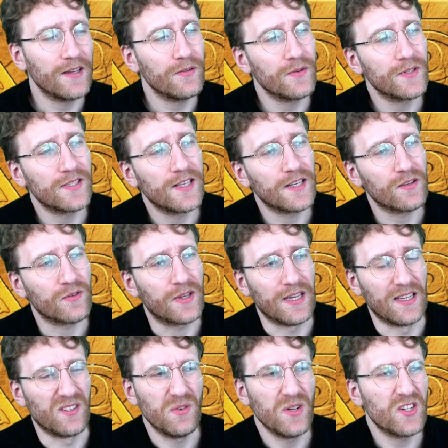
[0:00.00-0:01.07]
was like,
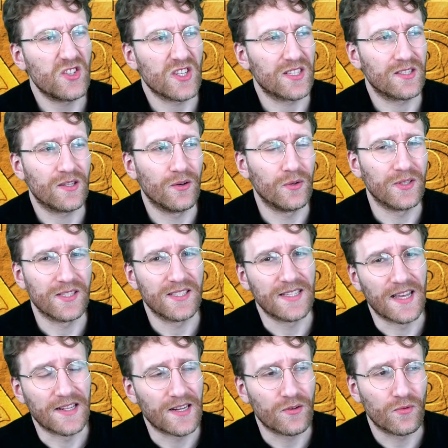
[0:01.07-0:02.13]
okay, do I just go the
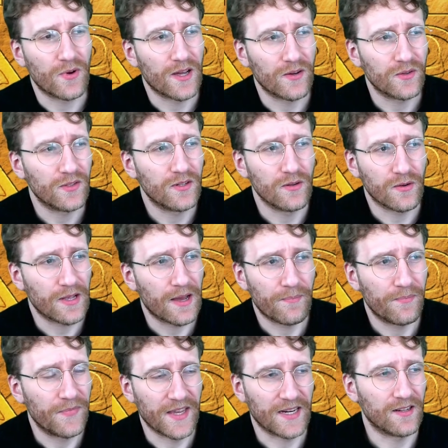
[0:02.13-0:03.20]
standard route, look up
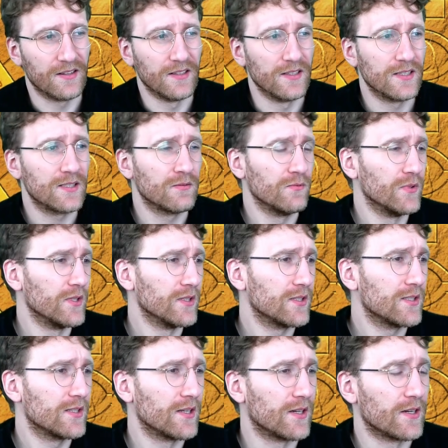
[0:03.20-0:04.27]
deck list
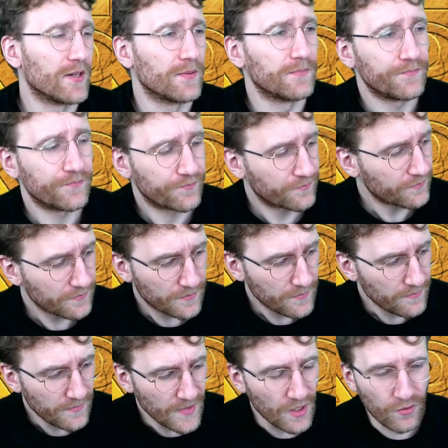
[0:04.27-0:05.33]
with
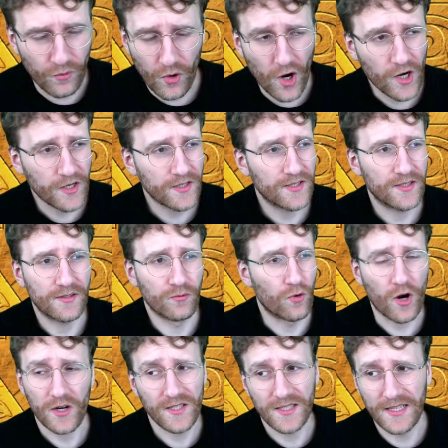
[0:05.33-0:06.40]
rocks,
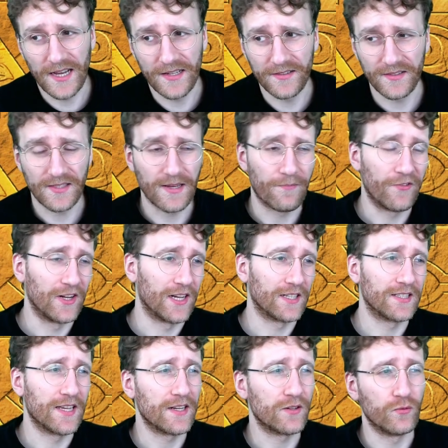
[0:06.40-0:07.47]
rock stun, something like
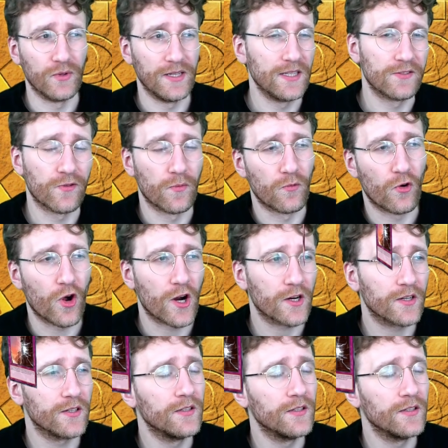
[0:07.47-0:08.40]
that, release from rock,